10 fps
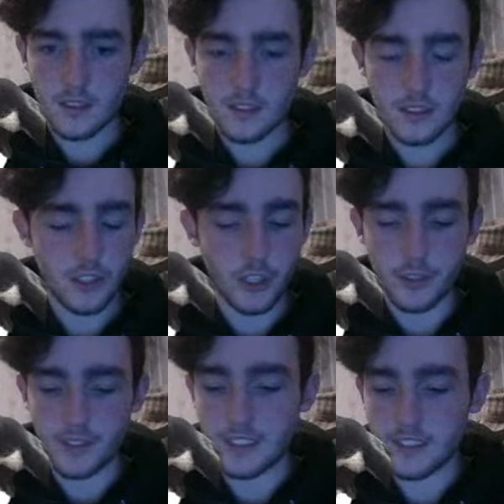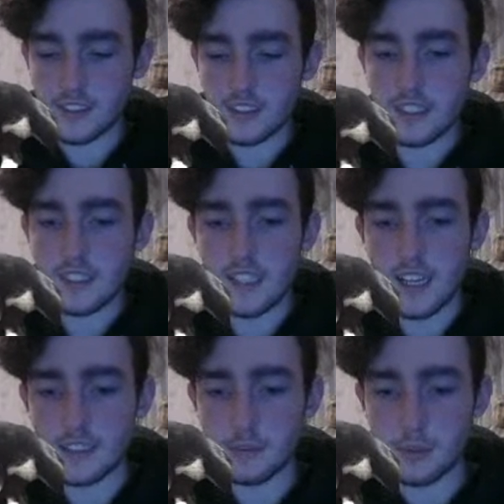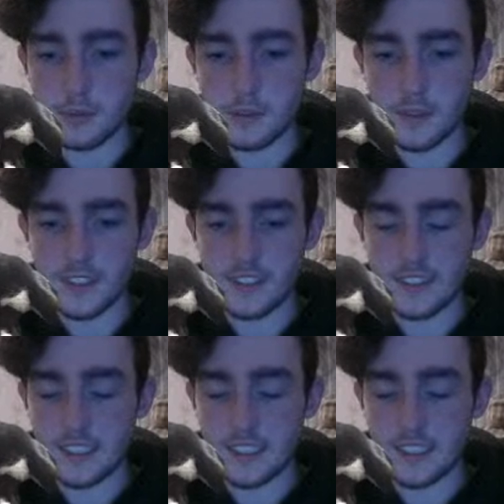No, that's not what we wanted.